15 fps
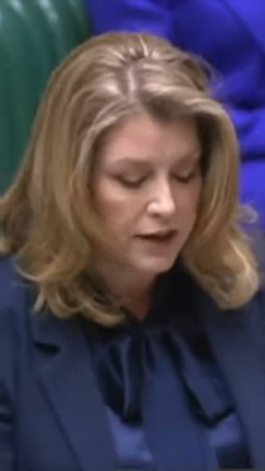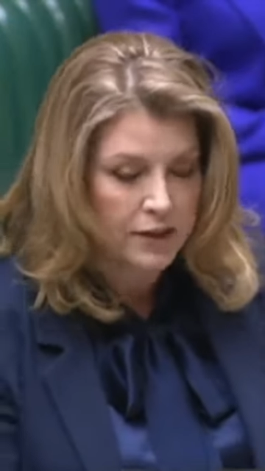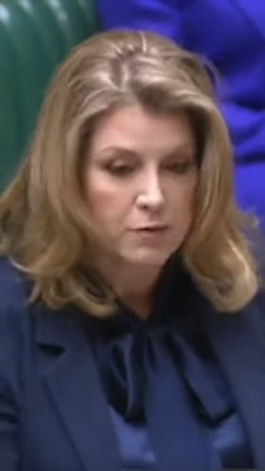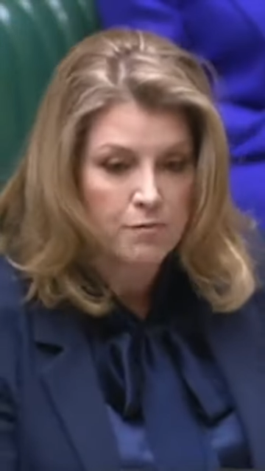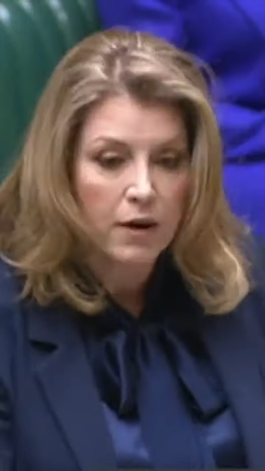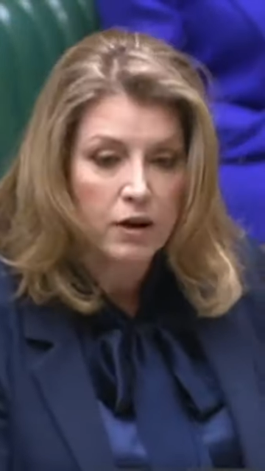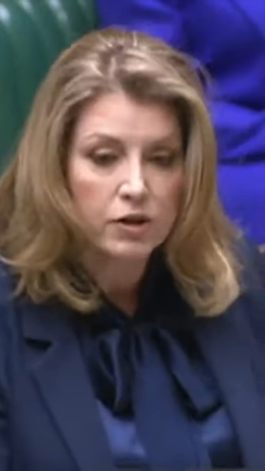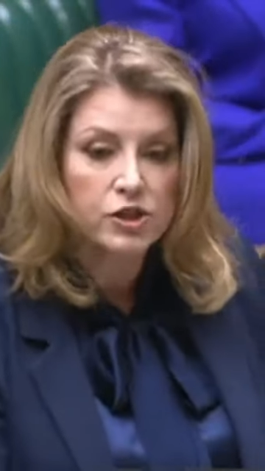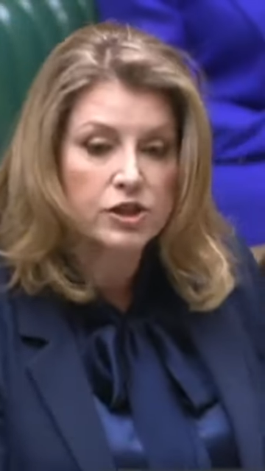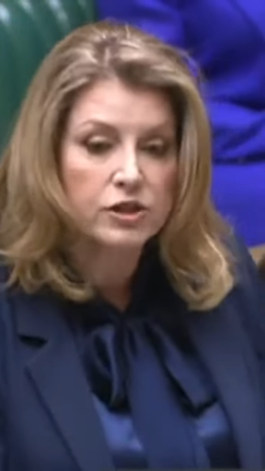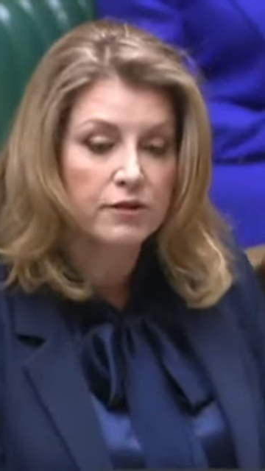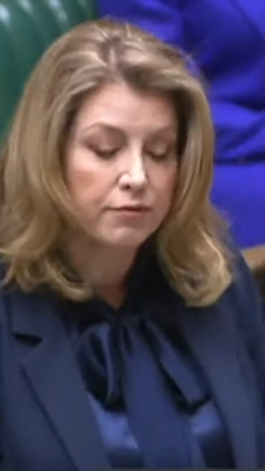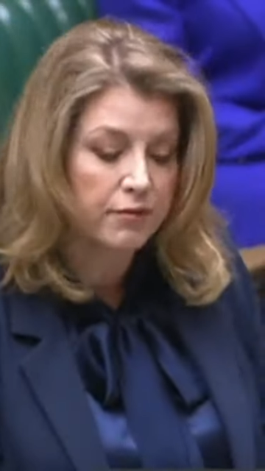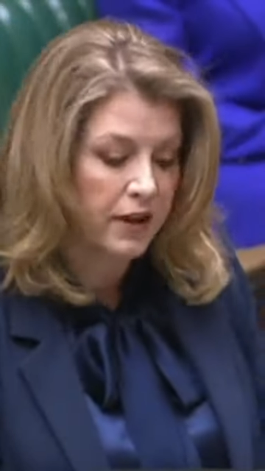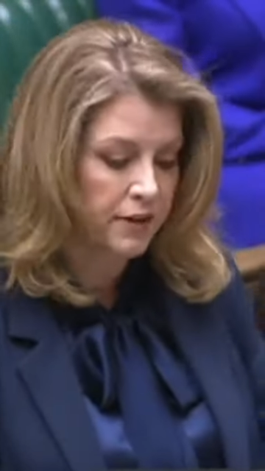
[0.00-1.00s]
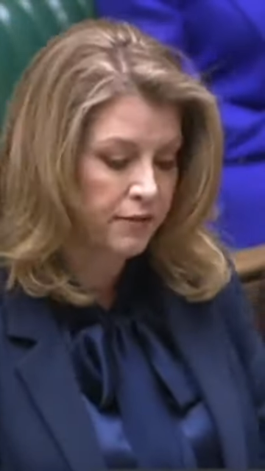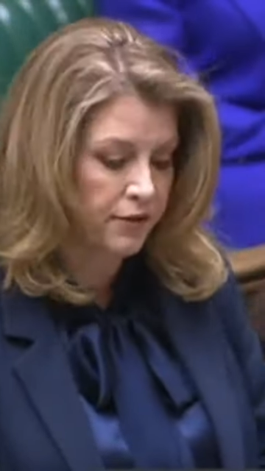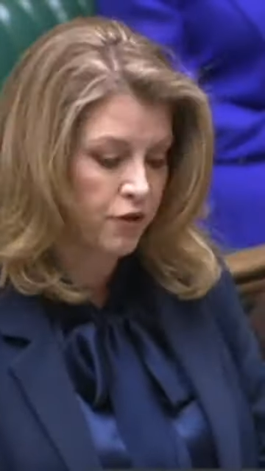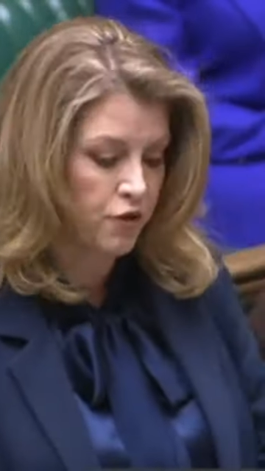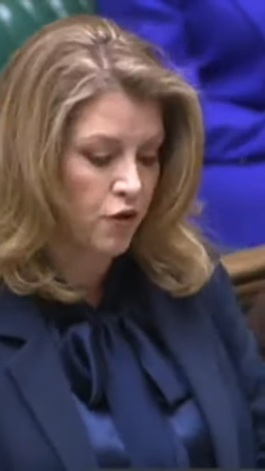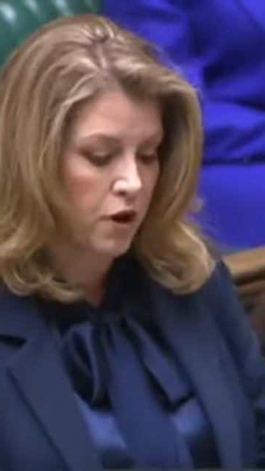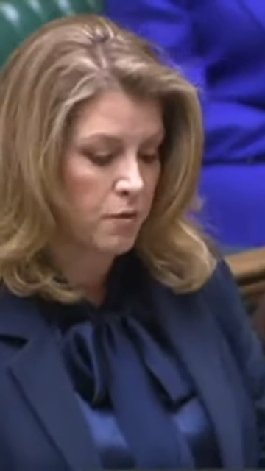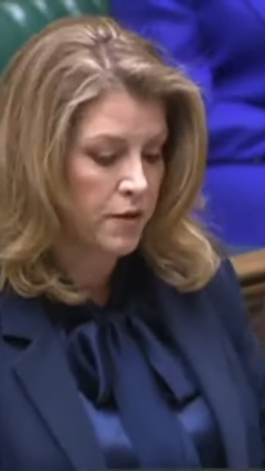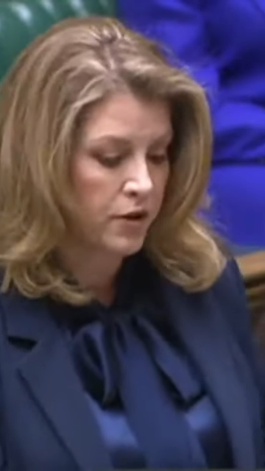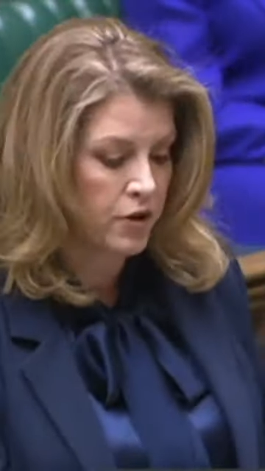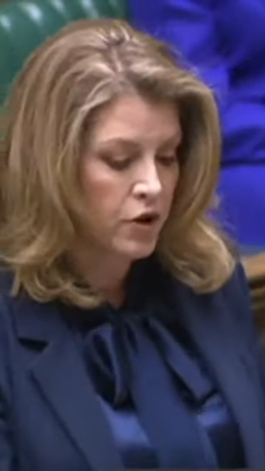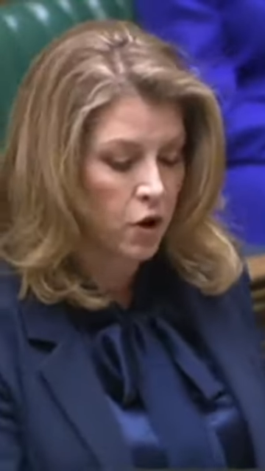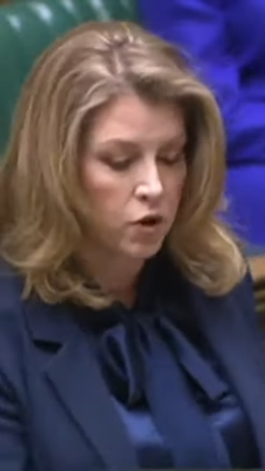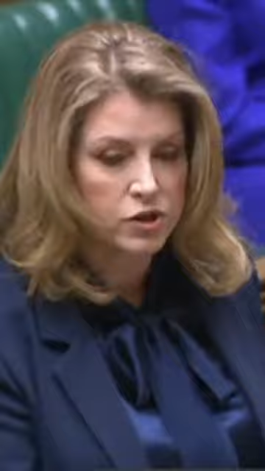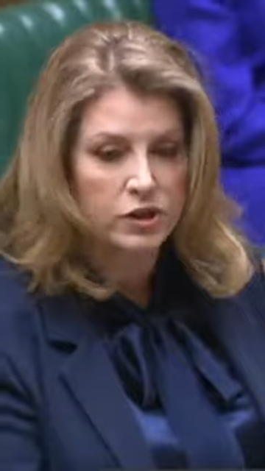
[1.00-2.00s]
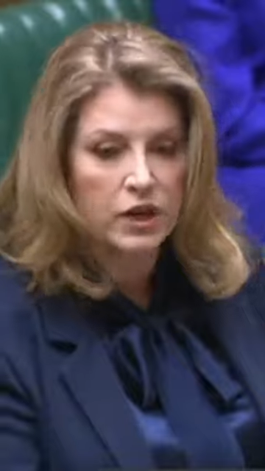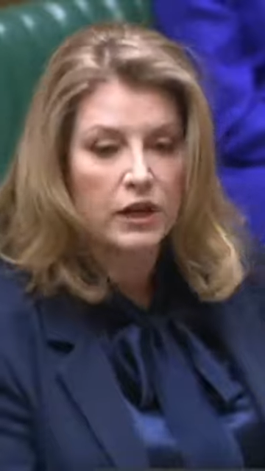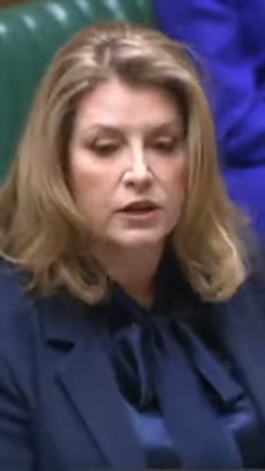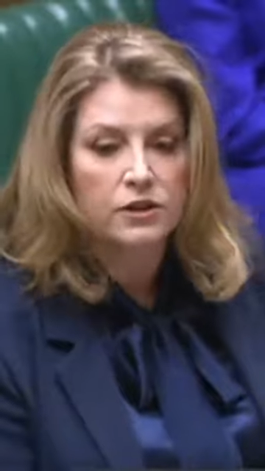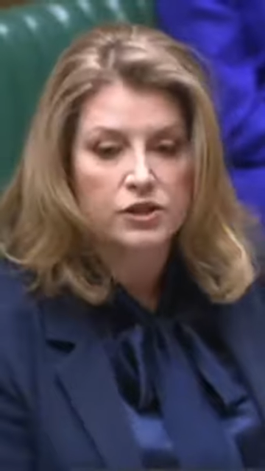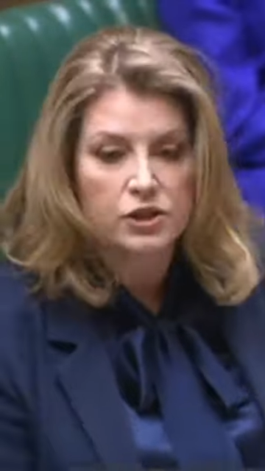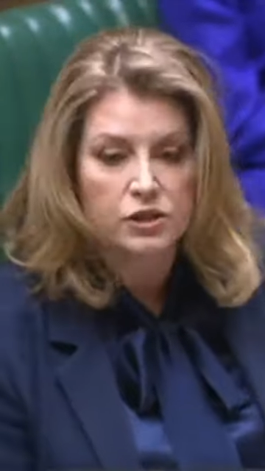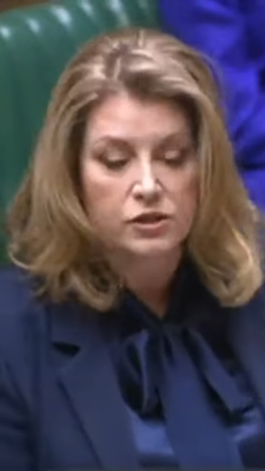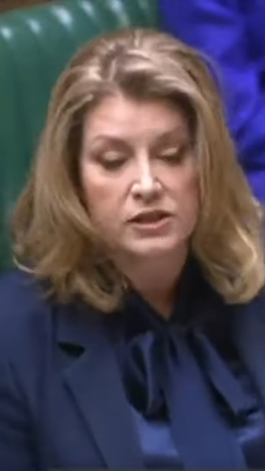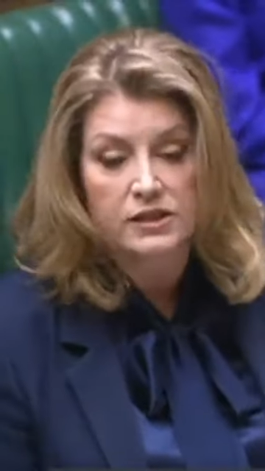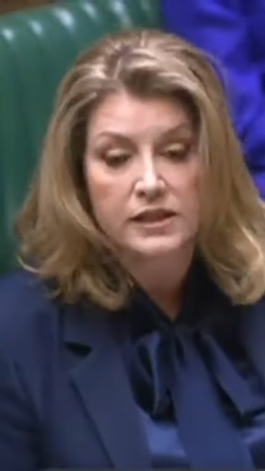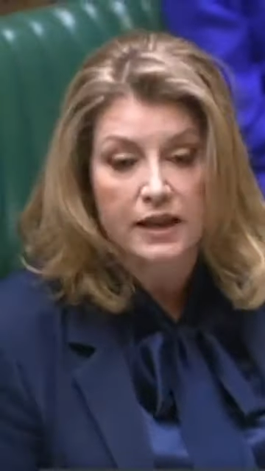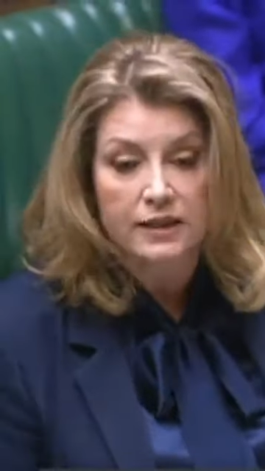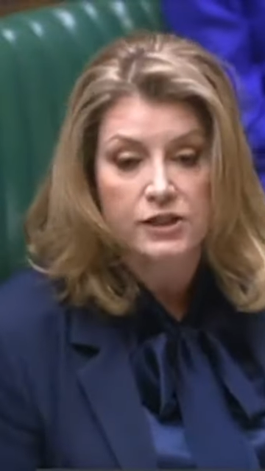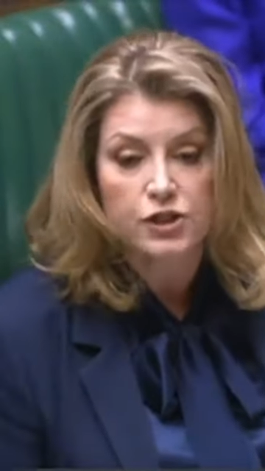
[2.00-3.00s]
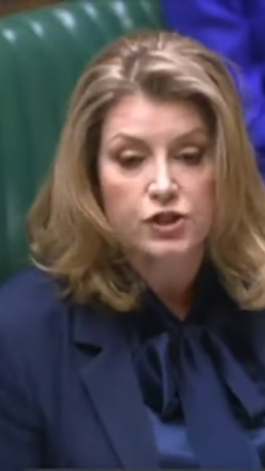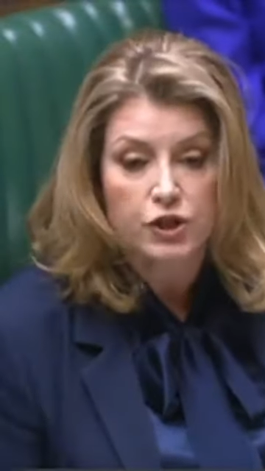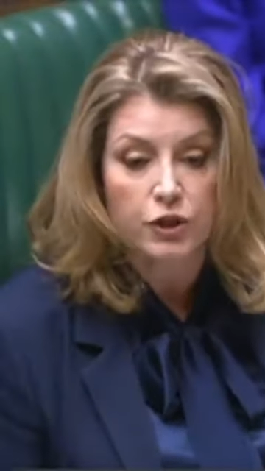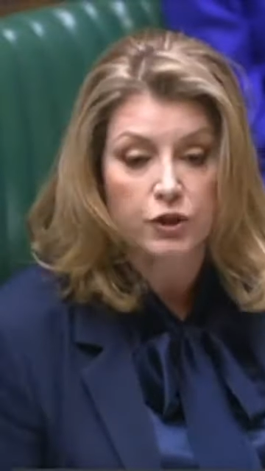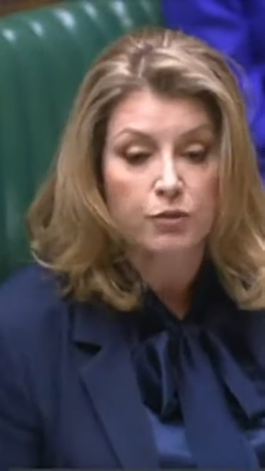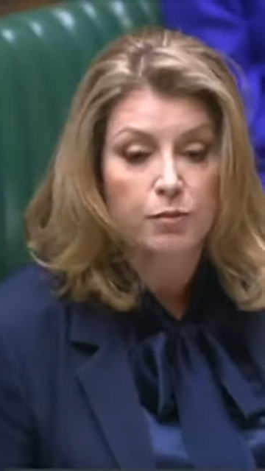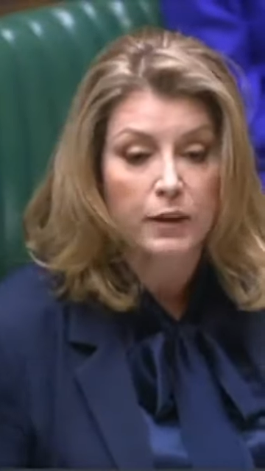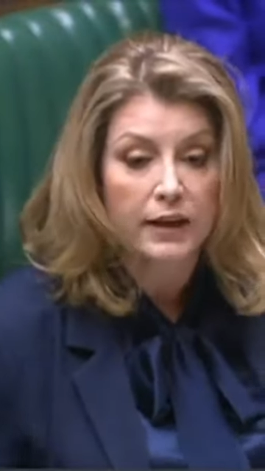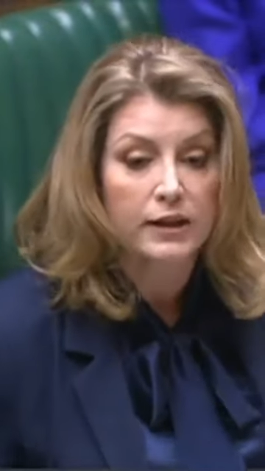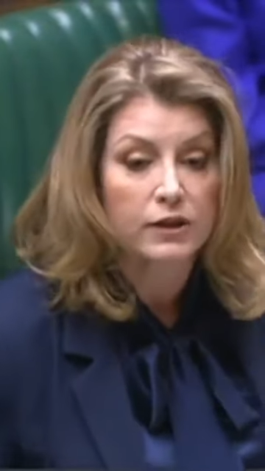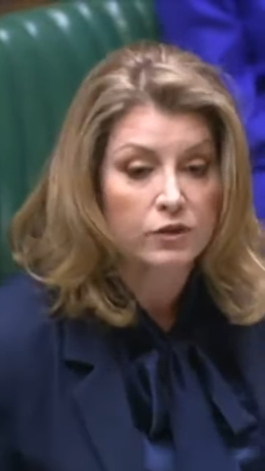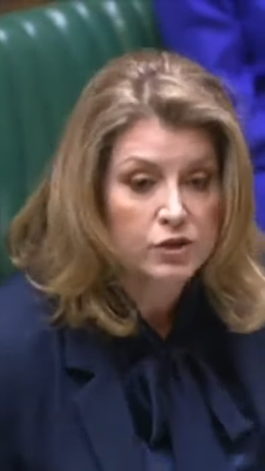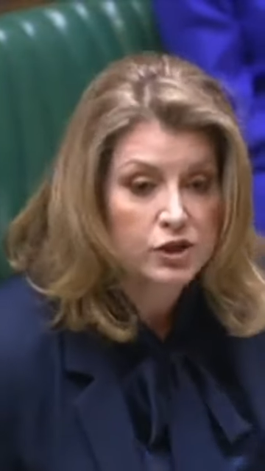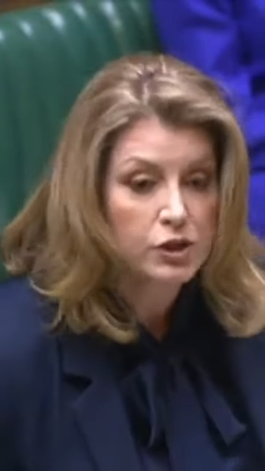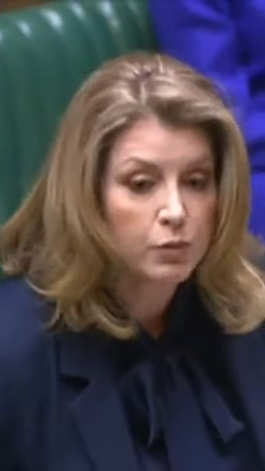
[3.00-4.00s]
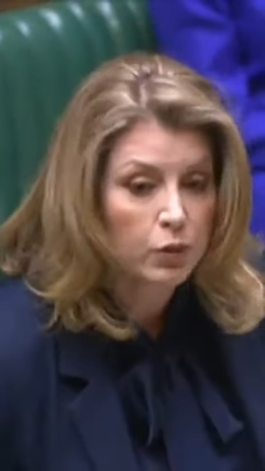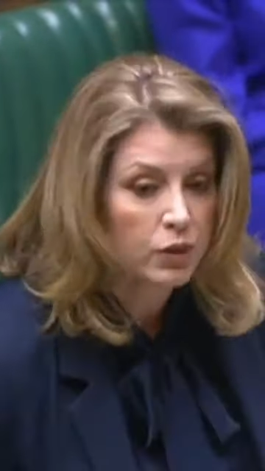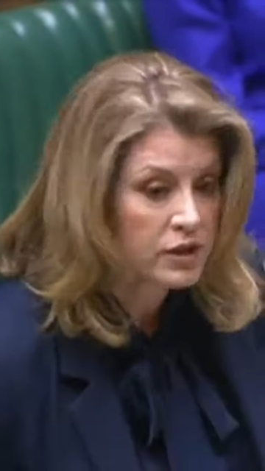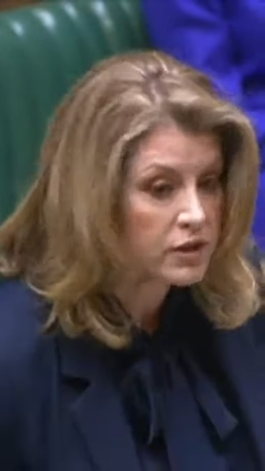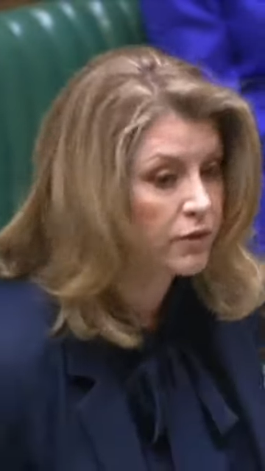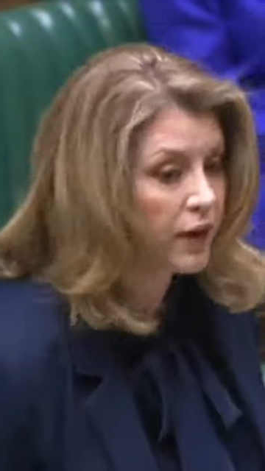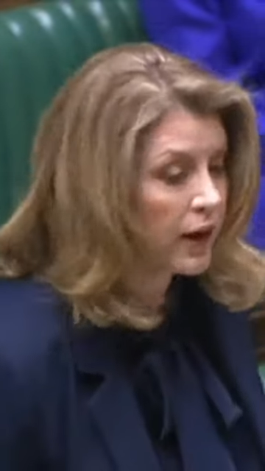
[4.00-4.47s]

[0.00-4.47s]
They march to the fife and drum, not the saddest tune played on the smallest